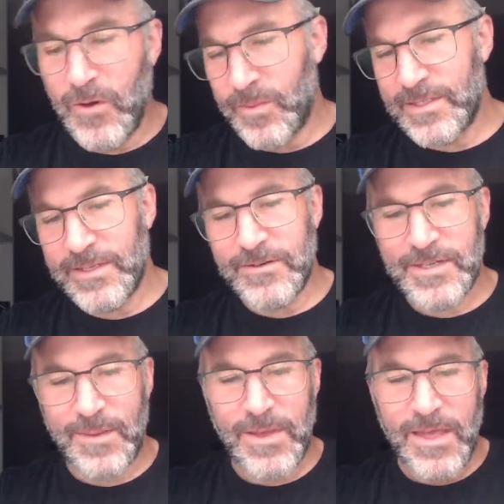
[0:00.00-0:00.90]
the Pokemon Center
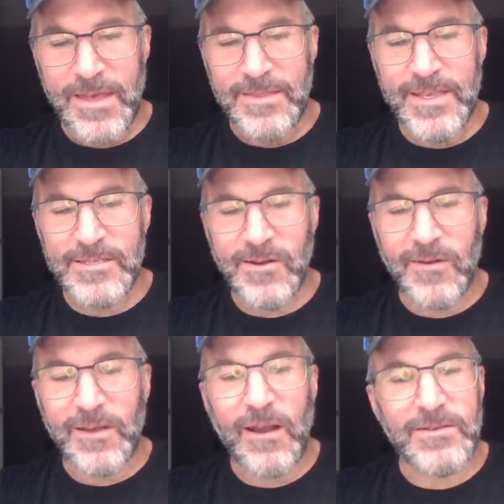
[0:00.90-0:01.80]
stamp. These are
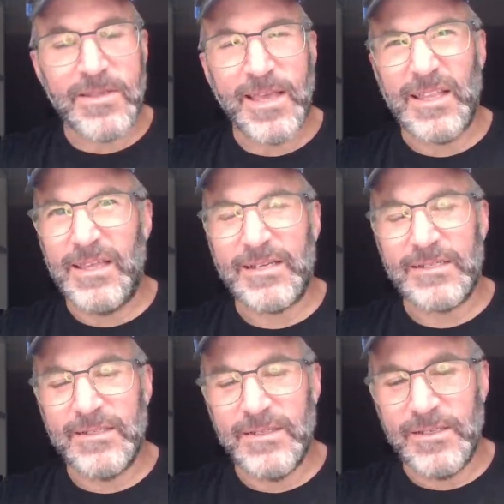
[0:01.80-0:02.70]
all cards that they
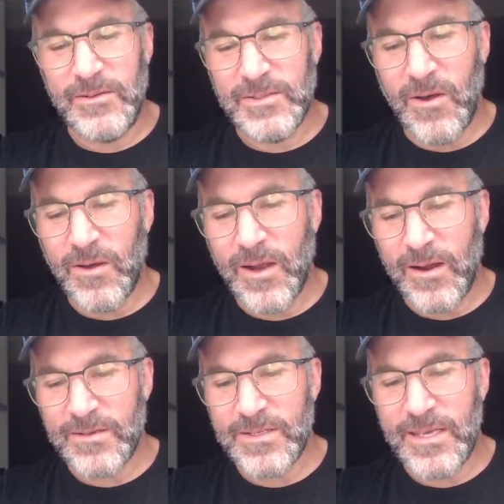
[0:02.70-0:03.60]
collected. You know, it's all
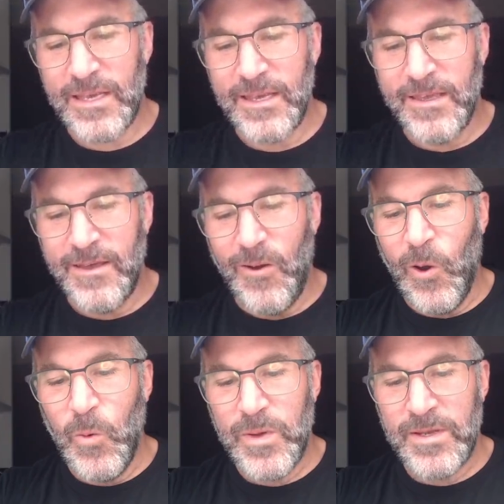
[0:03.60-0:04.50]
cards that they
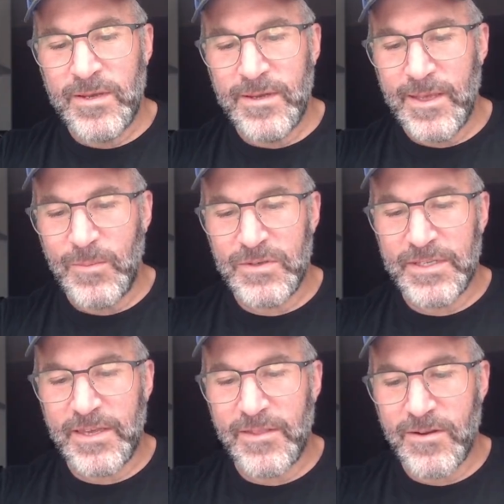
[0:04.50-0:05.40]
opened, they put
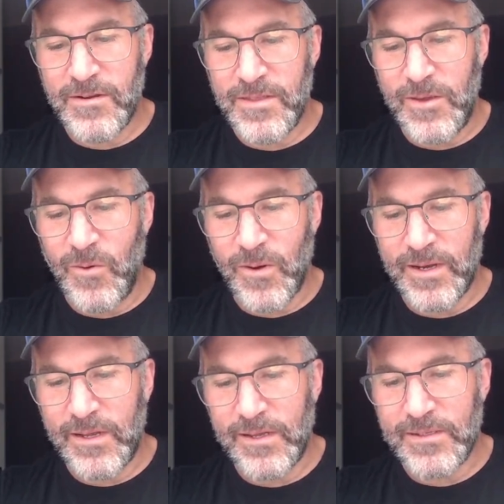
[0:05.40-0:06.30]
together, they
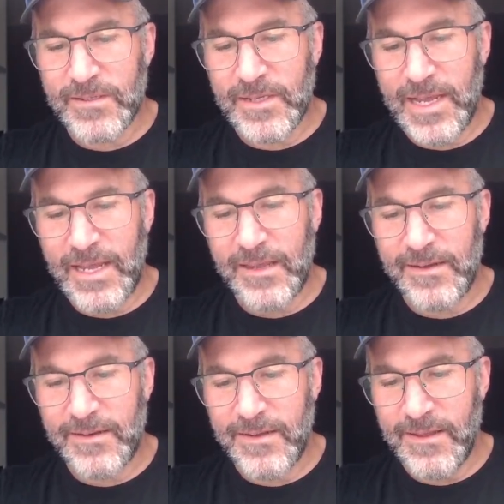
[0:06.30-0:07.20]
organized,
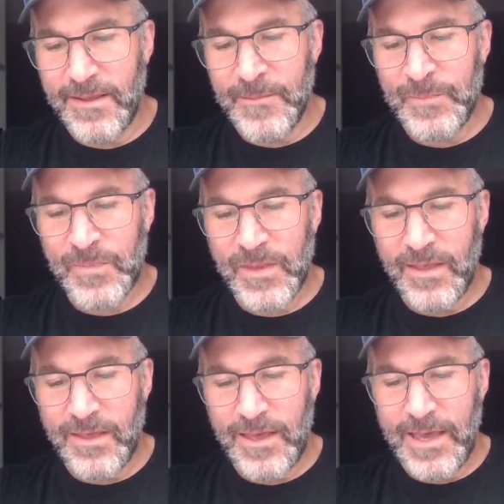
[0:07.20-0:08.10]
and
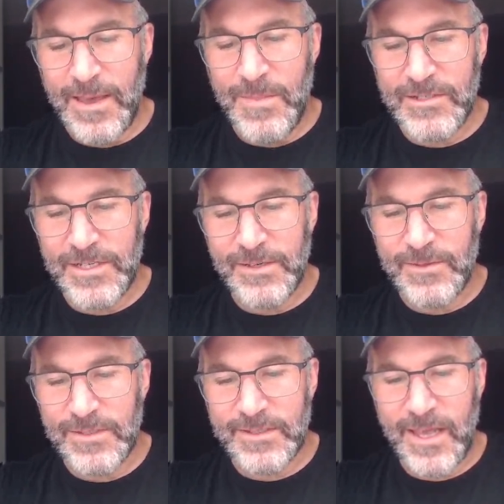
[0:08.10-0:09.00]
I bet you he was